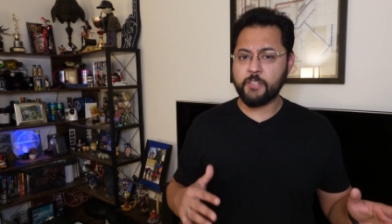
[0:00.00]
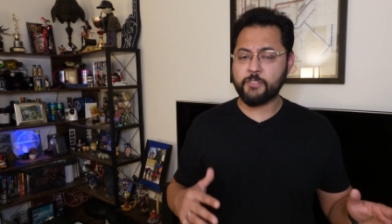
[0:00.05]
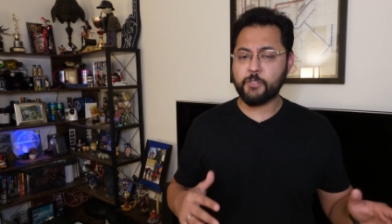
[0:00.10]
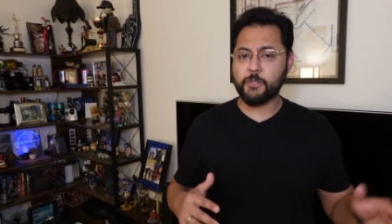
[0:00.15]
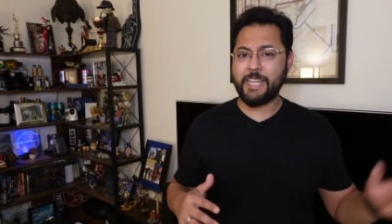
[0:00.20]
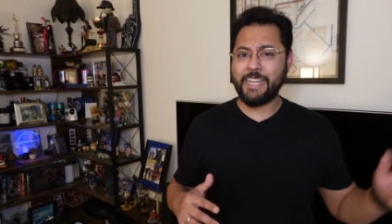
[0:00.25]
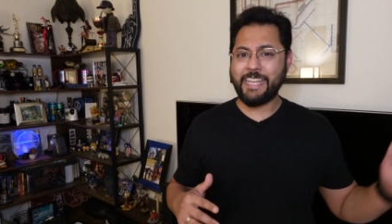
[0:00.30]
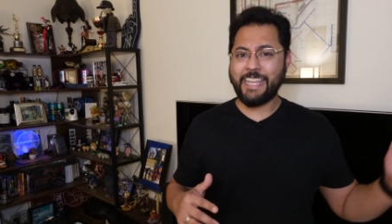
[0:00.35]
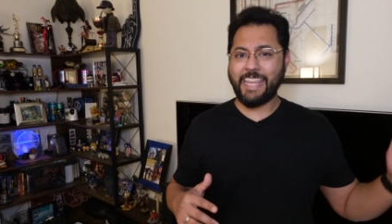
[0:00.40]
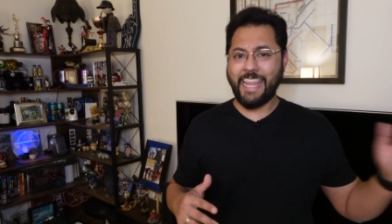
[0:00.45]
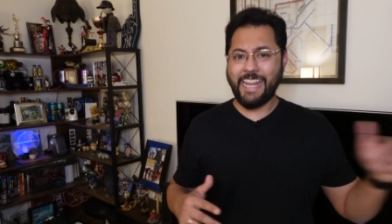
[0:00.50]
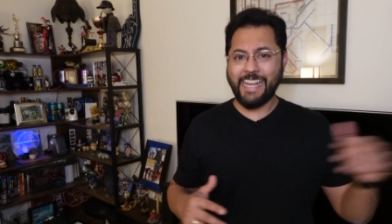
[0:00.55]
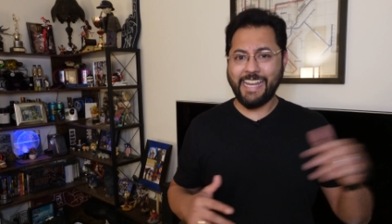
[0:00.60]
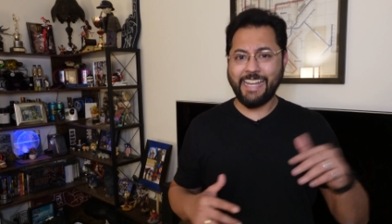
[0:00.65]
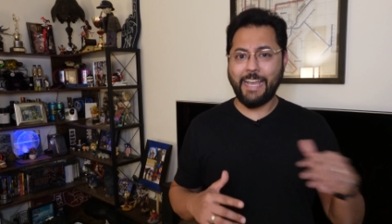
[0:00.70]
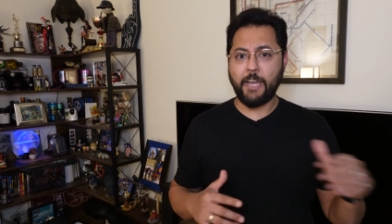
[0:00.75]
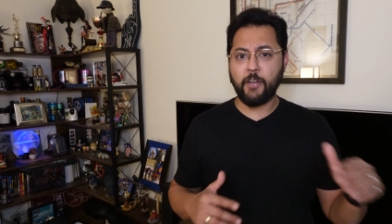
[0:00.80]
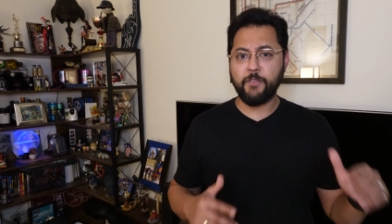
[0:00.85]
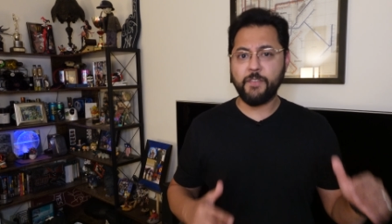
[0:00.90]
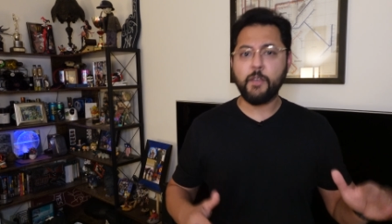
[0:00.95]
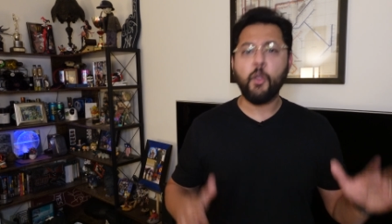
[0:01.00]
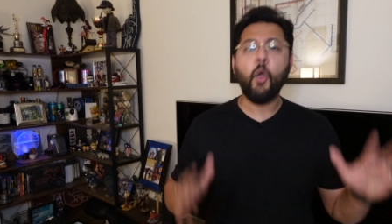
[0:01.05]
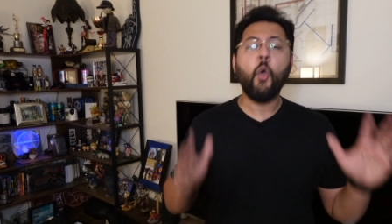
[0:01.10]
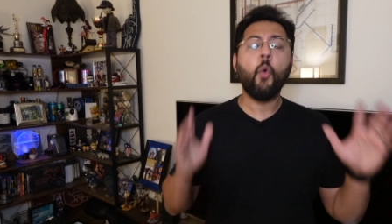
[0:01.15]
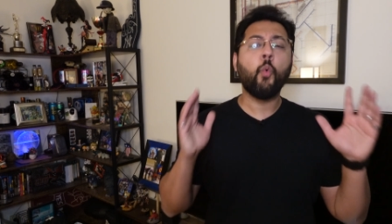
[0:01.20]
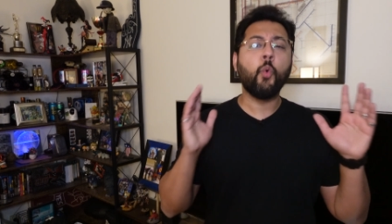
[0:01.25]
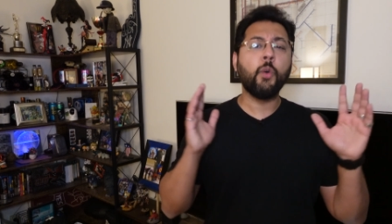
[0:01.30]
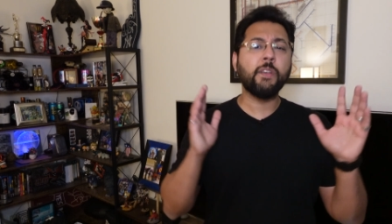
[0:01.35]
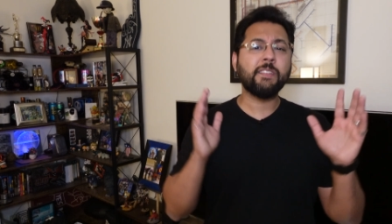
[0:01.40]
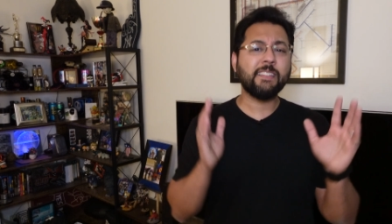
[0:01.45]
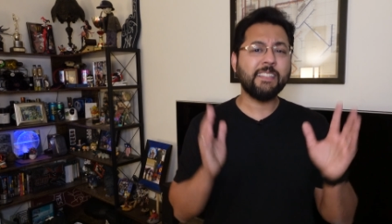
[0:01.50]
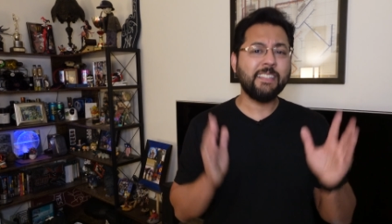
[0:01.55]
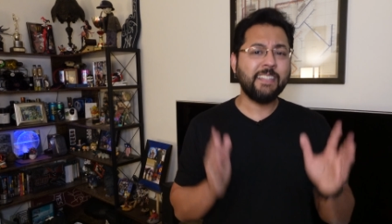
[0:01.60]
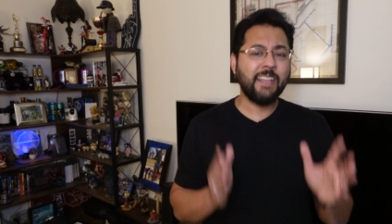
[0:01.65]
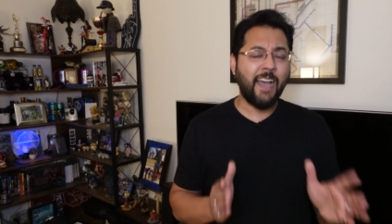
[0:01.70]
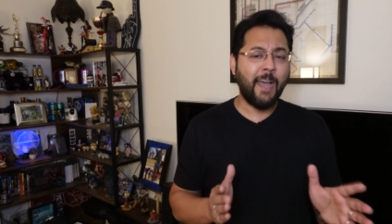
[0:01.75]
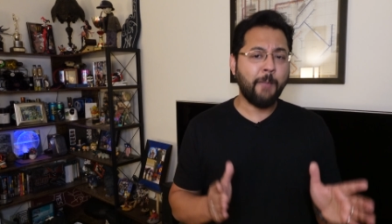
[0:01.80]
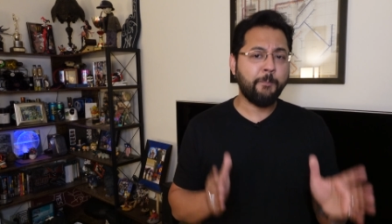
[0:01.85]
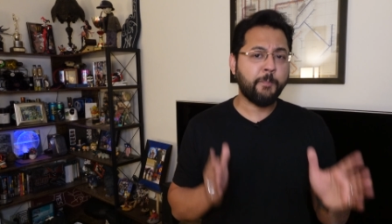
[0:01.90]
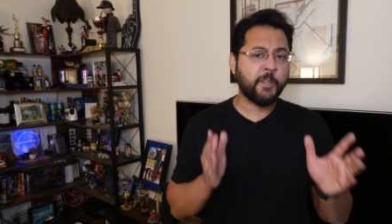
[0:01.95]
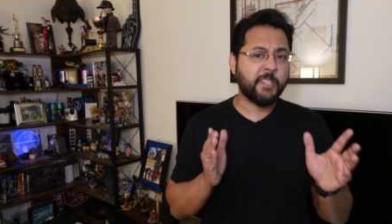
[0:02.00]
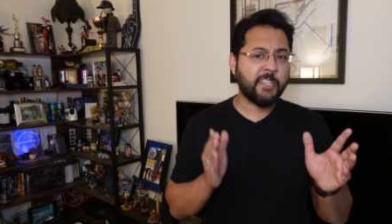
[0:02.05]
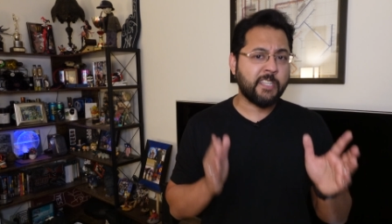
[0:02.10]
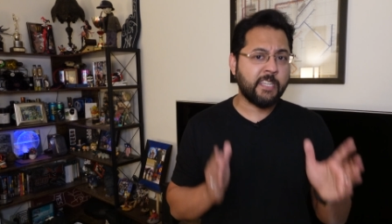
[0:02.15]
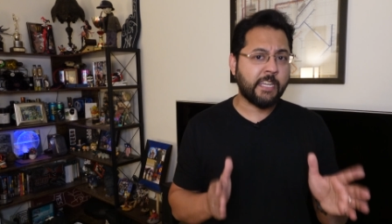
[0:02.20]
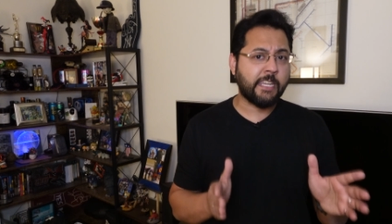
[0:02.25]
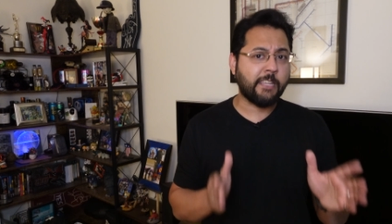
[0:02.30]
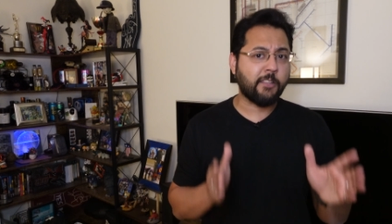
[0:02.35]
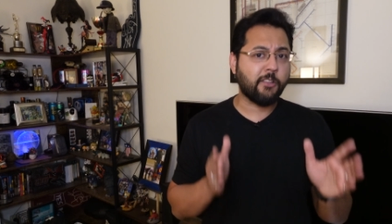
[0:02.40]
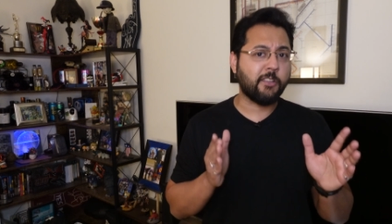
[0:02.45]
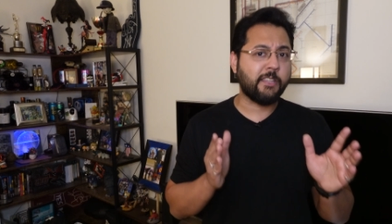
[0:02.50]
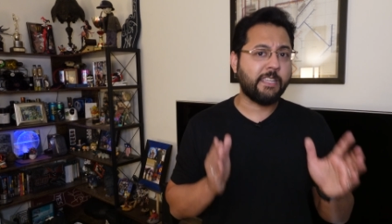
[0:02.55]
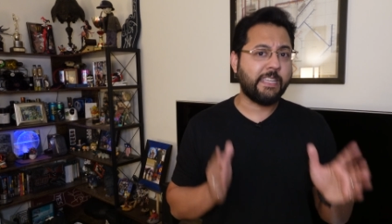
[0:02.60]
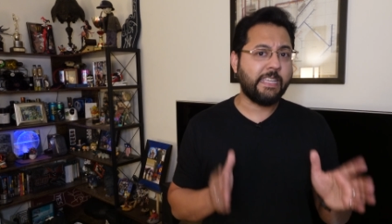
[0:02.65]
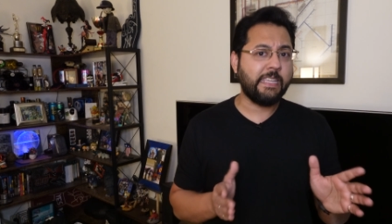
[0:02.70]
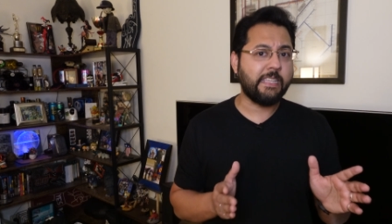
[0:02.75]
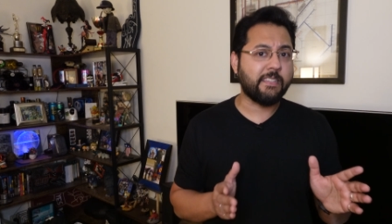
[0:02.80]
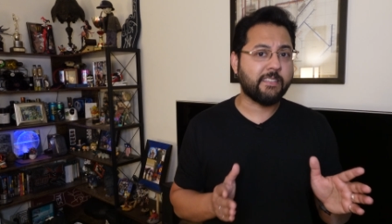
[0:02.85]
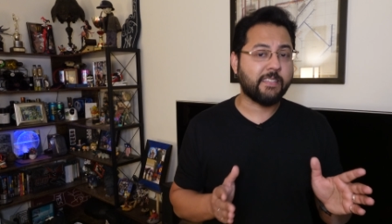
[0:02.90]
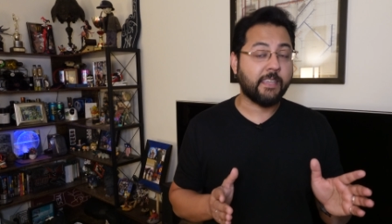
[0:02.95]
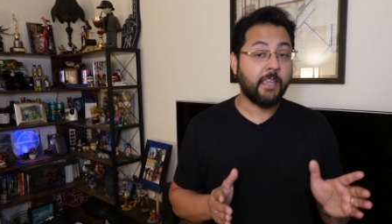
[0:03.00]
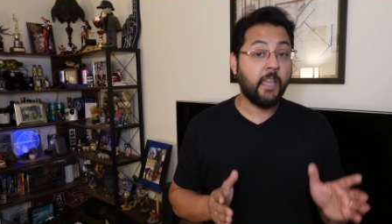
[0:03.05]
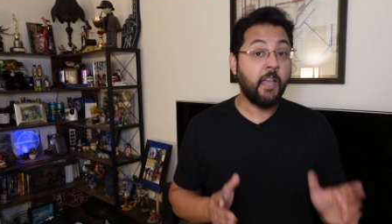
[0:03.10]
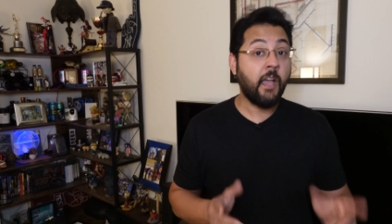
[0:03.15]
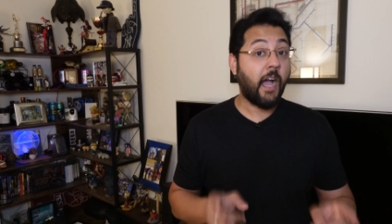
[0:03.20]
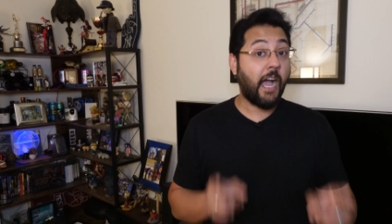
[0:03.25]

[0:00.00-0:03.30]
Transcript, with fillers: So getting in and out of it was not particularly easy.